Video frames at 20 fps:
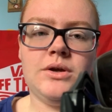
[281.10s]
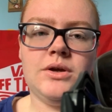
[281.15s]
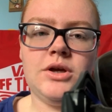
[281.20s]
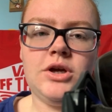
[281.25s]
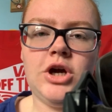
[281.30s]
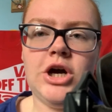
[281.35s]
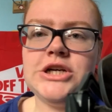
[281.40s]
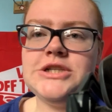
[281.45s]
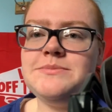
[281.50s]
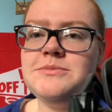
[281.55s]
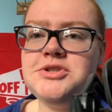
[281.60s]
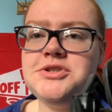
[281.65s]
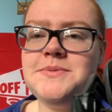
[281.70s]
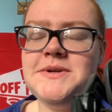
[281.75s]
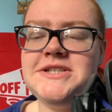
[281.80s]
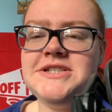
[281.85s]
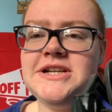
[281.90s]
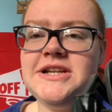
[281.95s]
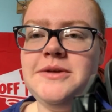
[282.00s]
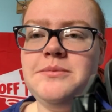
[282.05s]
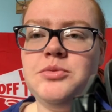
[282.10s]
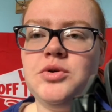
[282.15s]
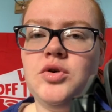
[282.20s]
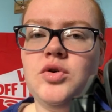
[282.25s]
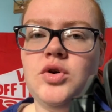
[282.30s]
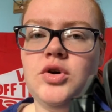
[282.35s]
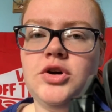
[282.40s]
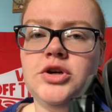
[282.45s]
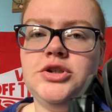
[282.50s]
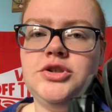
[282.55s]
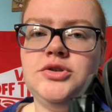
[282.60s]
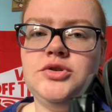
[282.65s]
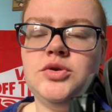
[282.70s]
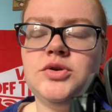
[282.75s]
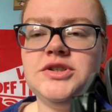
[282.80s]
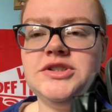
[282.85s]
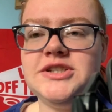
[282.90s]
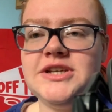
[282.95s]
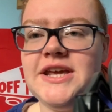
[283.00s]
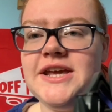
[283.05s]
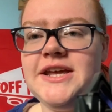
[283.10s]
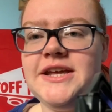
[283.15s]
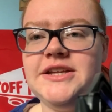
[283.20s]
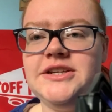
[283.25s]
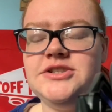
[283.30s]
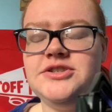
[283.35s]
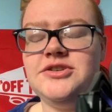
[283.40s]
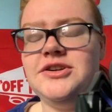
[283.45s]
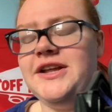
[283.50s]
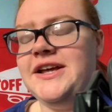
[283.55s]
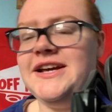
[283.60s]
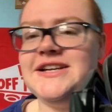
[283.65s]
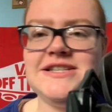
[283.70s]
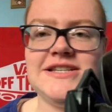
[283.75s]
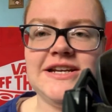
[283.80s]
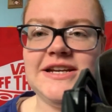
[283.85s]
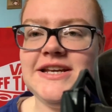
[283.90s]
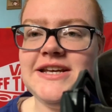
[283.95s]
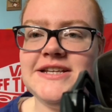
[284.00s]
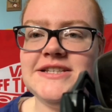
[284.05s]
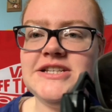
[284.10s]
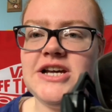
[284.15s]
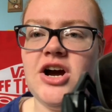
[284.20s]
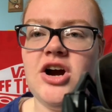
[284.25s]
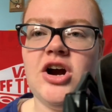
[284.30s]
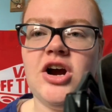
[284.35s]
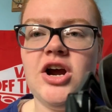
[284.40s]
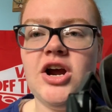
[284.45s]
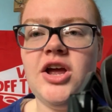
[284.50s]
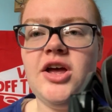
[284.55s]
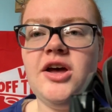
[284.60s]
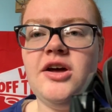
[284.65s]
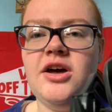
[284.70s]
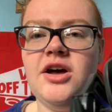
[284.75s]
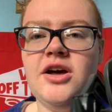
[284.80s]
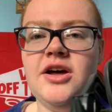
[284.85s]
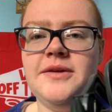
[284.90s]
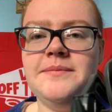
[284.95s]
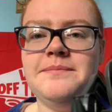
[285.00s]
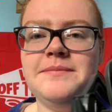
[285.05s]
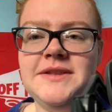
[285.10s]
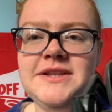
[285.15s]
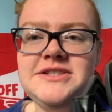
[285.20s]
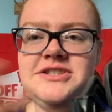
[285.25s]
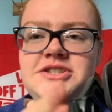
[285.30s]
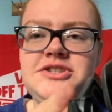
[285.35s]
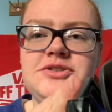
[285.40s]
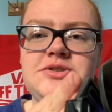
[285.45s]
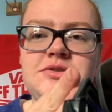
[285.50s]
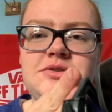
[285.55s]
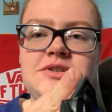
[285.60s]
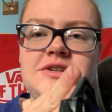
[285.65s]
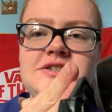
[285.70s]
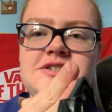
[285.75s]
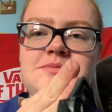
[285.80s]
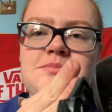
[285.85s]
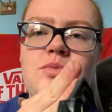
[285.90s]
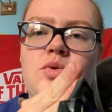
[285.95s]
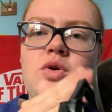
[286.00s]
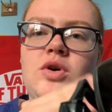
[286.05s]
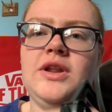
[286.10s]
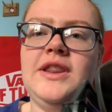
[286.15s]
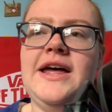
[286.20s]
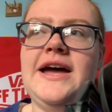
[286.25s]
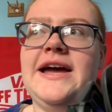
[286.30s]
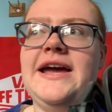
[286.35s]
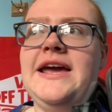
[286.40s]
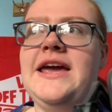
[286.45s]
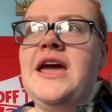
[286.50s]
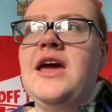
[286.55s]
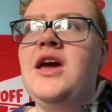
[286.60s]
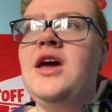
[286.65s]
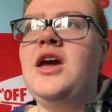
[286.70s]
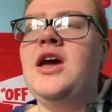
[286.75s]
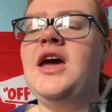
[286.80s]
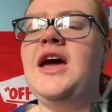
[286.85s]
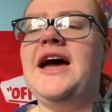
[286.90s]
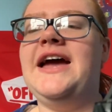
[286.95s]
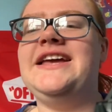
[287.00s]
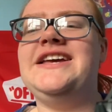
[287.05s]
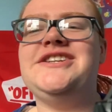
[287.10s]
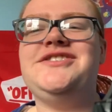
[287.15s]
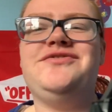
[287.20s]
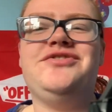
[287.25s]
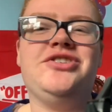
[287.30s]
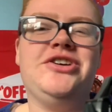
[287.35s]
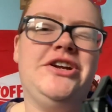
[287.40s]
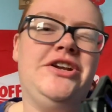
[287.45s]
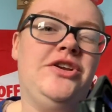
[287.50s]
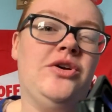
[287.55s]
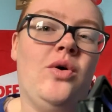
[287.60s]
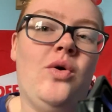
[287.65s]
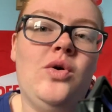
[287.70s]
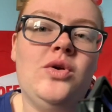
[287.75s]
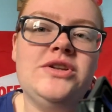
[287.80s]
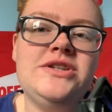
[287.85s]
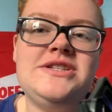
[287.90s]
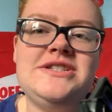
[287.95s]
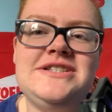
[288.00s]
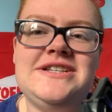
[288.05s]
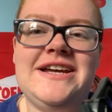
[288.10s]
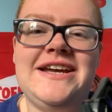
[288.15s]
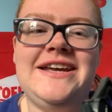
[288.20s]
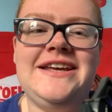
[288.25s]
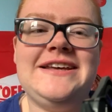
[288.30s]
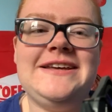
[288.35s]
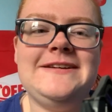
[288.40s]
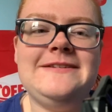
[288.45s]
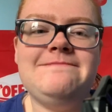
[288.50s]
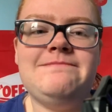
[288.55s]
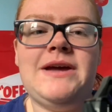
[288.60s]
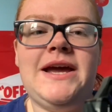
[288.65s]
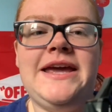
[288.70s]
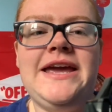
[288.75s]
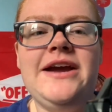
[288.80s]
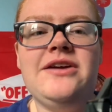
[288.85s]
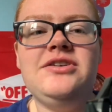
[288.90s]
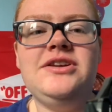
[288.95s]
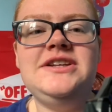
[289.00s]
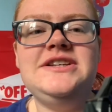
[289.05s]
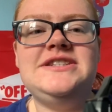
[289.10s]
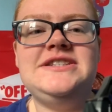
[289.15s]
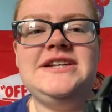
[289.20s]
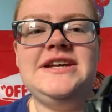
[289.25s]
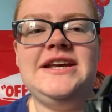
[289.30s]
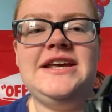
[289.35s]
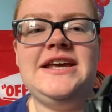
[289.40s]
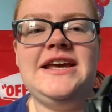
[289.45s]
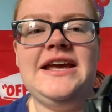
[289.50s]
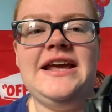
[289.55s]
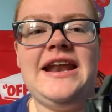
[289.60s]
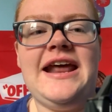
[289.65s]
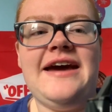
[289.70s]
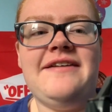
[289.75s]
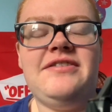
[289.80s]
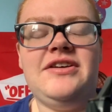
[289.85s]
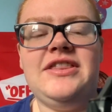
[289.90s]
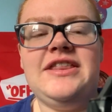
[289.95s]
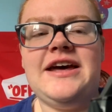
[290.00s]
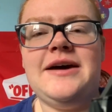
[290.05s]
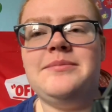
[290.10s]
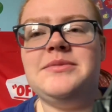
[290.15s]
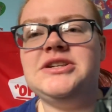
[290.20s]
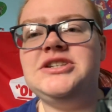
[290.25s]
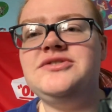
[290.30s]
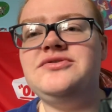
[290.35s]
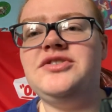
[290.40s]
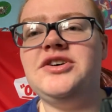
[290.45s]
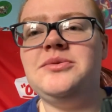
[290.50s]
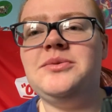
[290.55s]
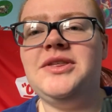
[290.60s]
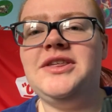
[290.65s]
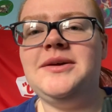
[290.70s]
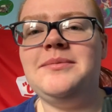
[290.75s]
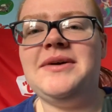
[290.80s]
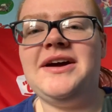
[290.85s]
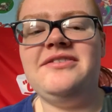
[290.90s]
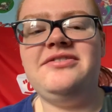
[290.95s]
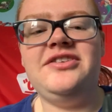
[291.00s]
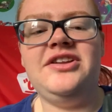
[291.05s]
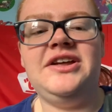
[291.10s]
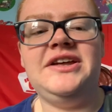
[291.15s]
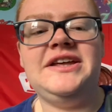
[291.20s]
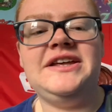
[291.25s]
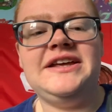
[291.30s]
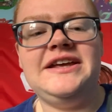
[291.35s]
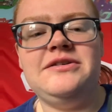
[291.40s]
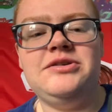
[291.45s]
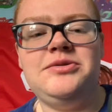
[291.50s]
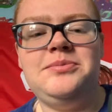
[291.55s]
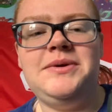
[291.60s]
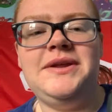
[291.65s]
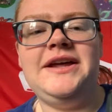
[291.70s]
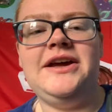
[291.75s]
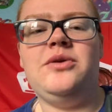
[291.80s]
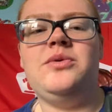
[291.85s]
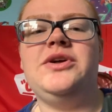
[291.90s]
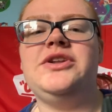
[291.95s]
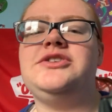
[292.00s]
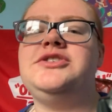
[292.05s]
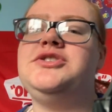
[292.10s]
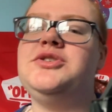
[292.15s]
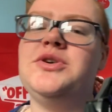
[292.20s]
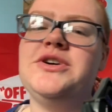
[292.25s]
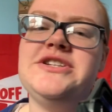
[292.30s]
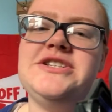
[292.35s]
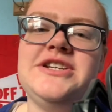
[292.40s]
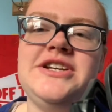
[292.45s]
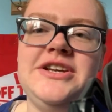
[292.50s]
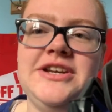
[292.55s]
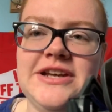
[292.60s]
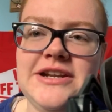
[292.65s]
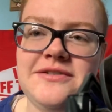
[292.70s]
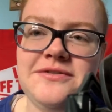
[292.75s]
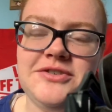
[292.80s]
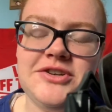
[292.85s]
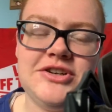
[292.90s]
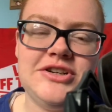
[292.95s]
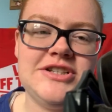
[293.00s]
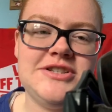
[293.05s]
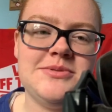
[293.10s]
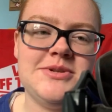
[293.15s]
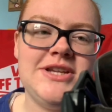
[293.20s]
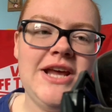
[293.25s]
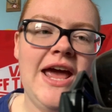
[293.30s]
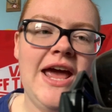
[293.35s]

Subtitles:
Cosmo's basically more towards kids, or like I said, kids at heart. This dude is more like, I guess, for adults. Like, I can't really see a kid having that much fun with him. I feel like it would be like one of those toys that you get him for Christmas